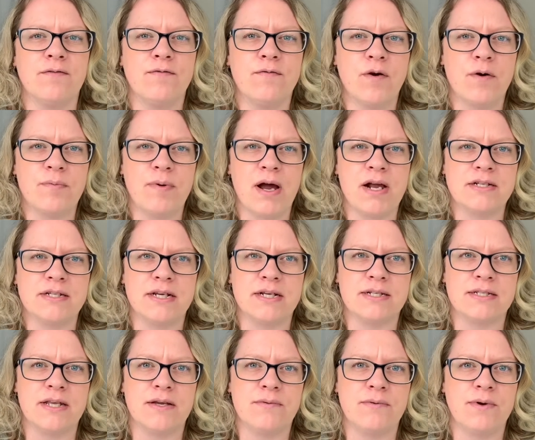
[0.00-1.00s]
4
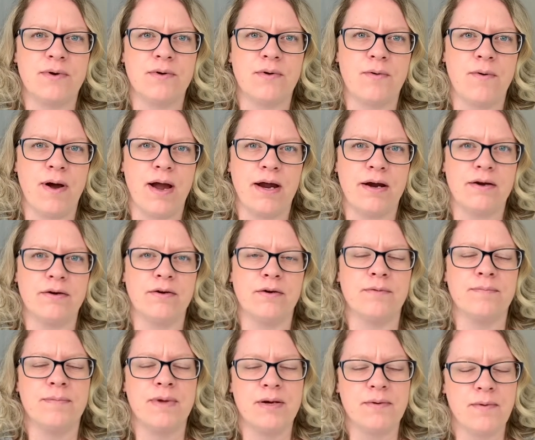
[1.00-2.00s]
projects that we required, or
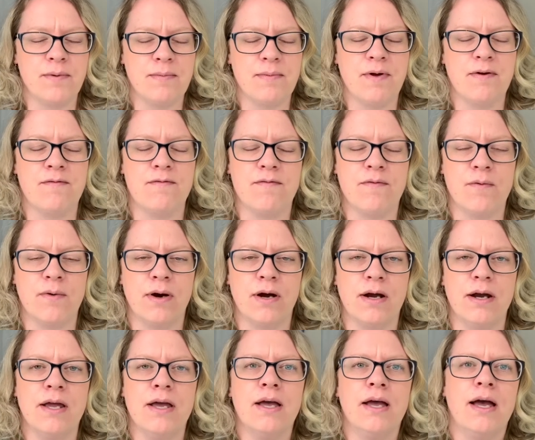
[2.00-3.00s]
minimum of 4,